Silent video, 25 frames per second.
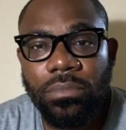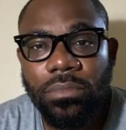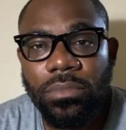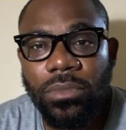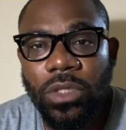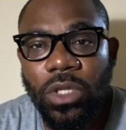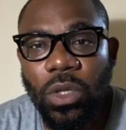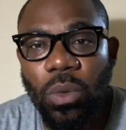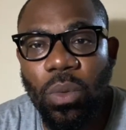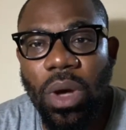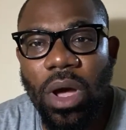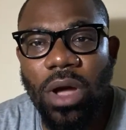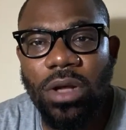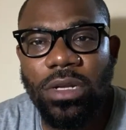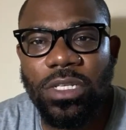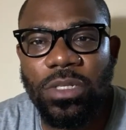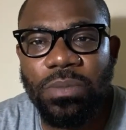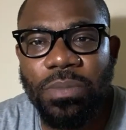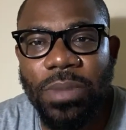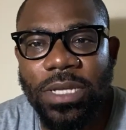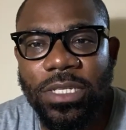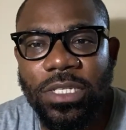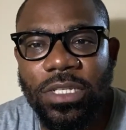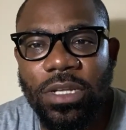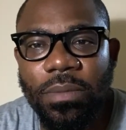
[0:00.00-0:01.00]
The world is
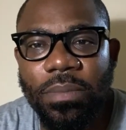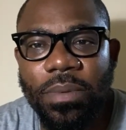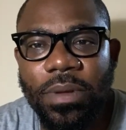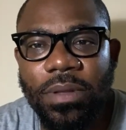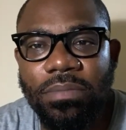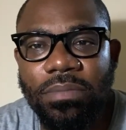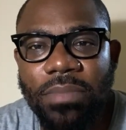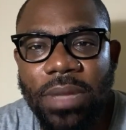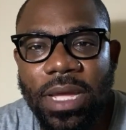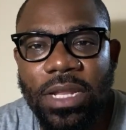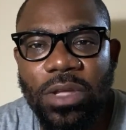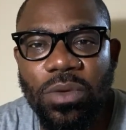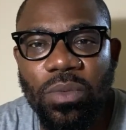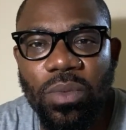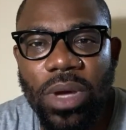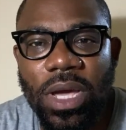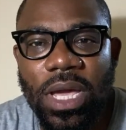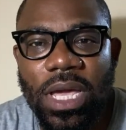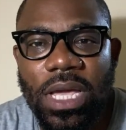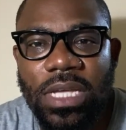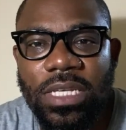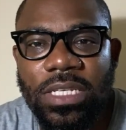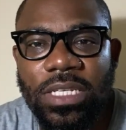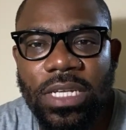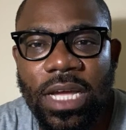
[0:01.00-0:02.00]
messed up in many
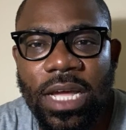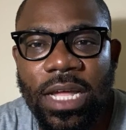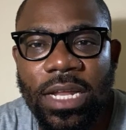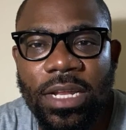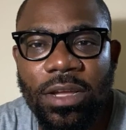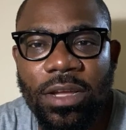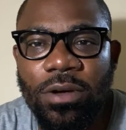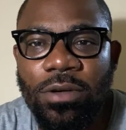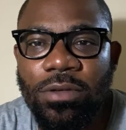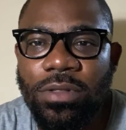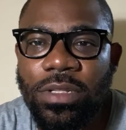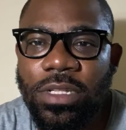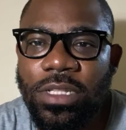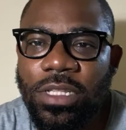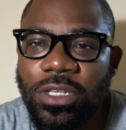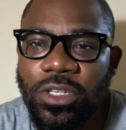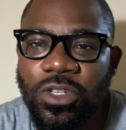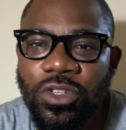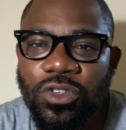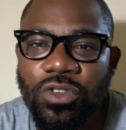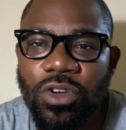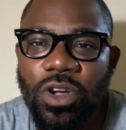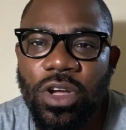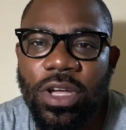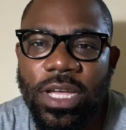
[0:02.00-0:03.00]
ways and only the
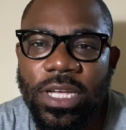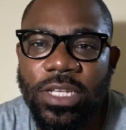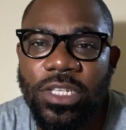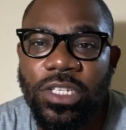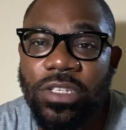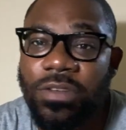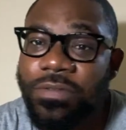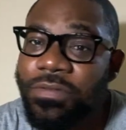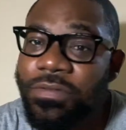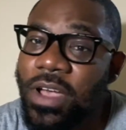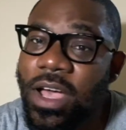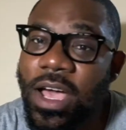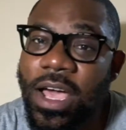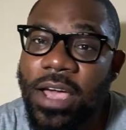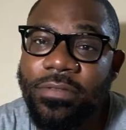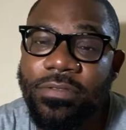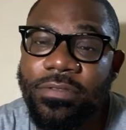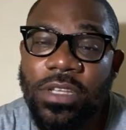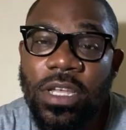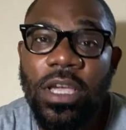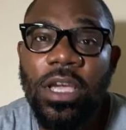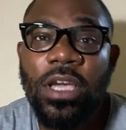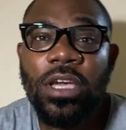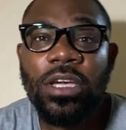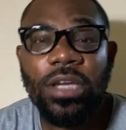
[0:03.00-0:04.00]
strongest survives.
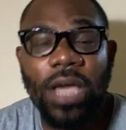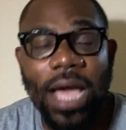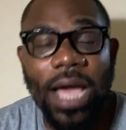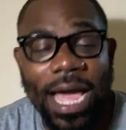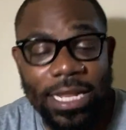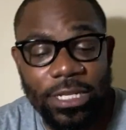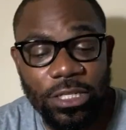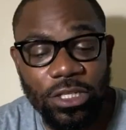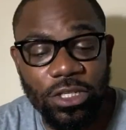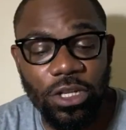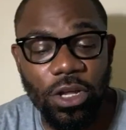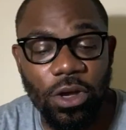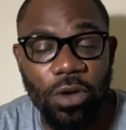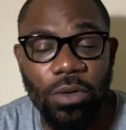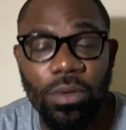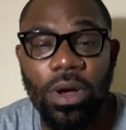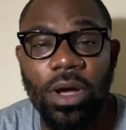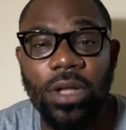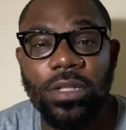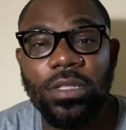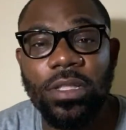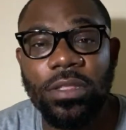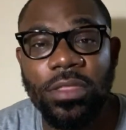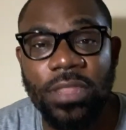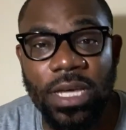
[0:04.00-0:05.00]
And you know
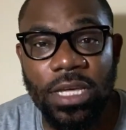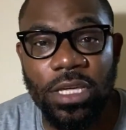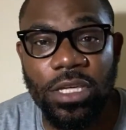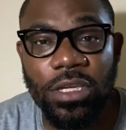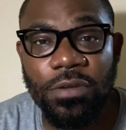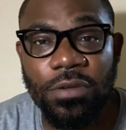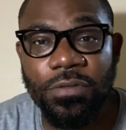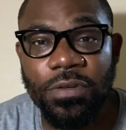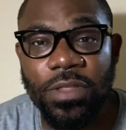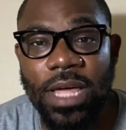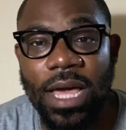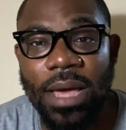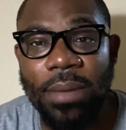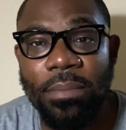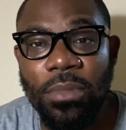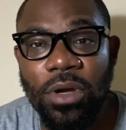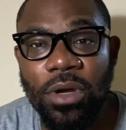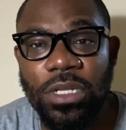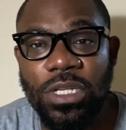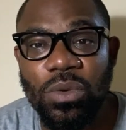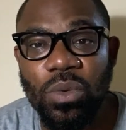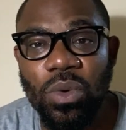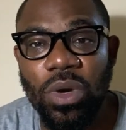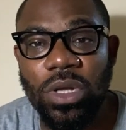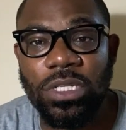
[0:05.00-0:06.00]
what? Thank you for that,
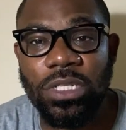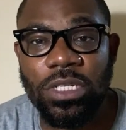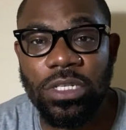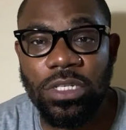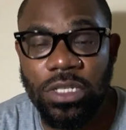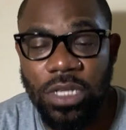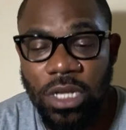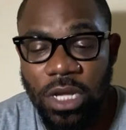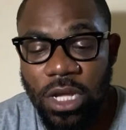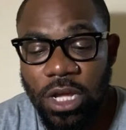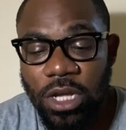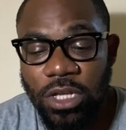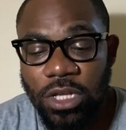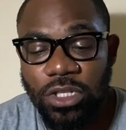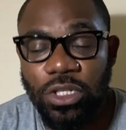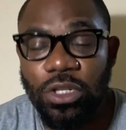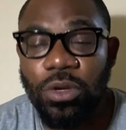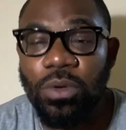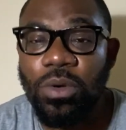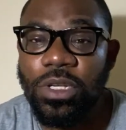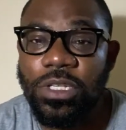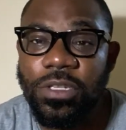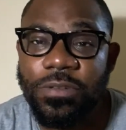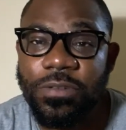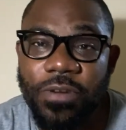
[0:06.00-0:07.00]
Muddy Waters. You know
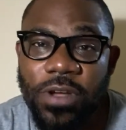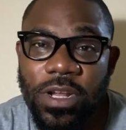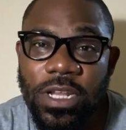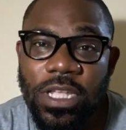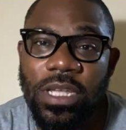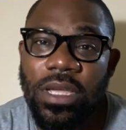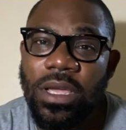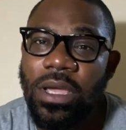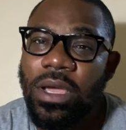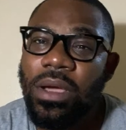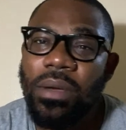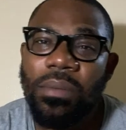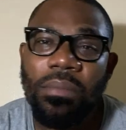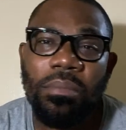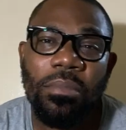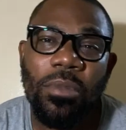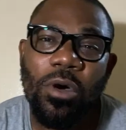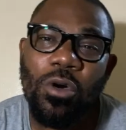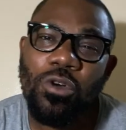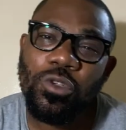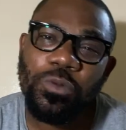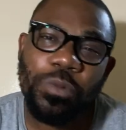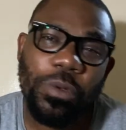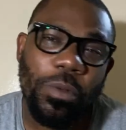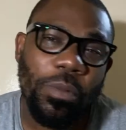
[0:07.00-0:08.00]
what's funny?
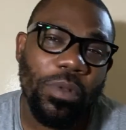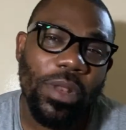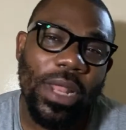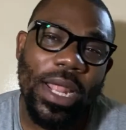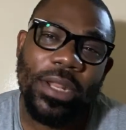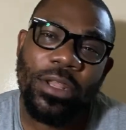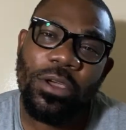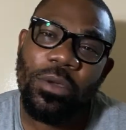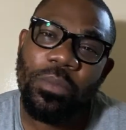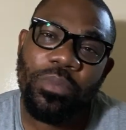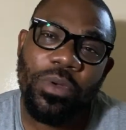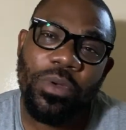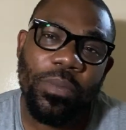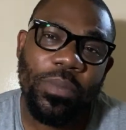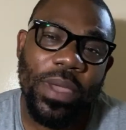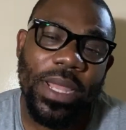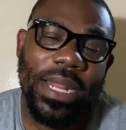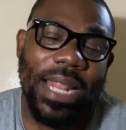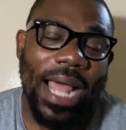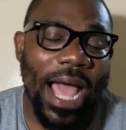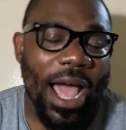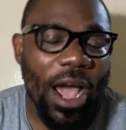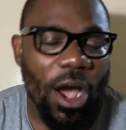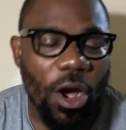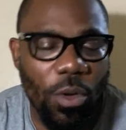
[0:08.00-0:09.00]
Most people are not prepared.
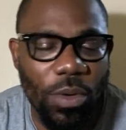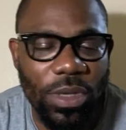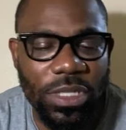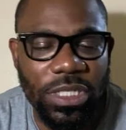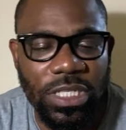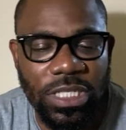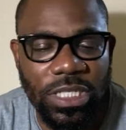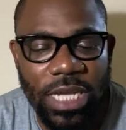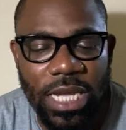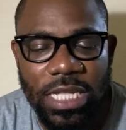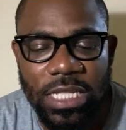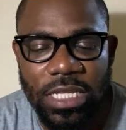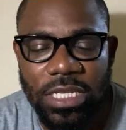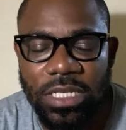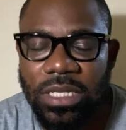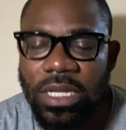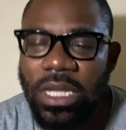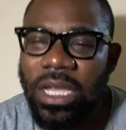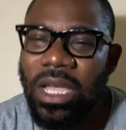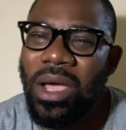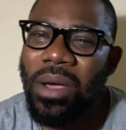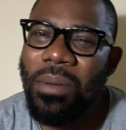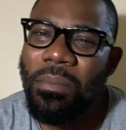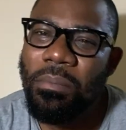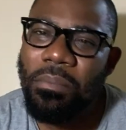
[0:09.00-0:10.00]
I always say this.
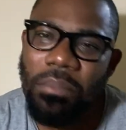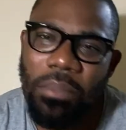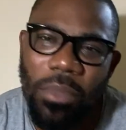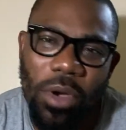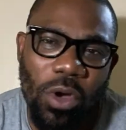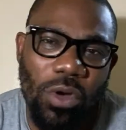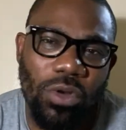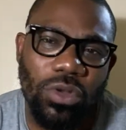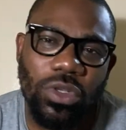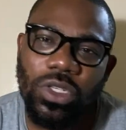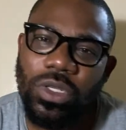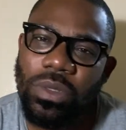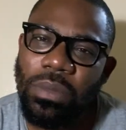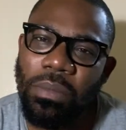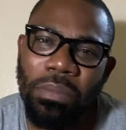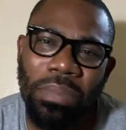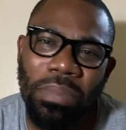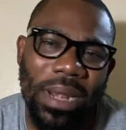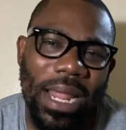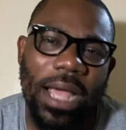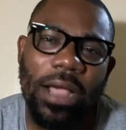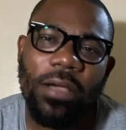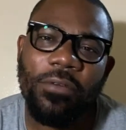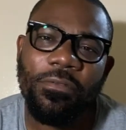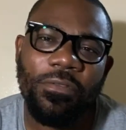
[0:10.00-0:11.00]
Most
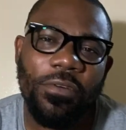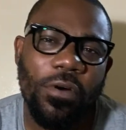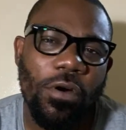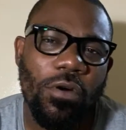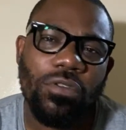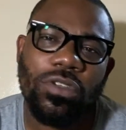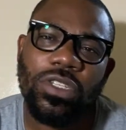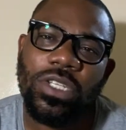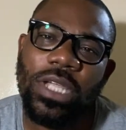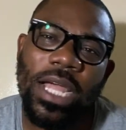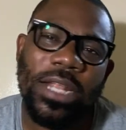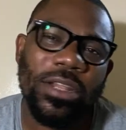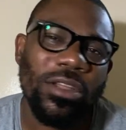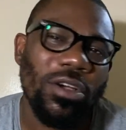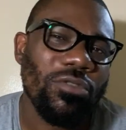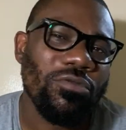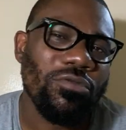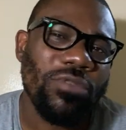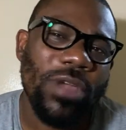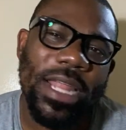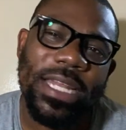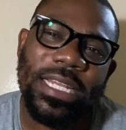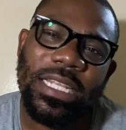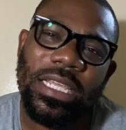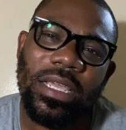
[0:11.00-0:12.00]
black folks are not
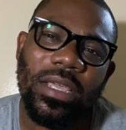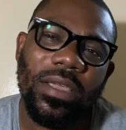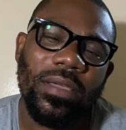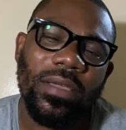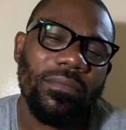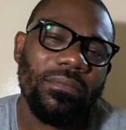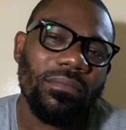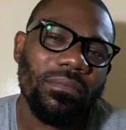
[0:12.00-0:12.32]
ready.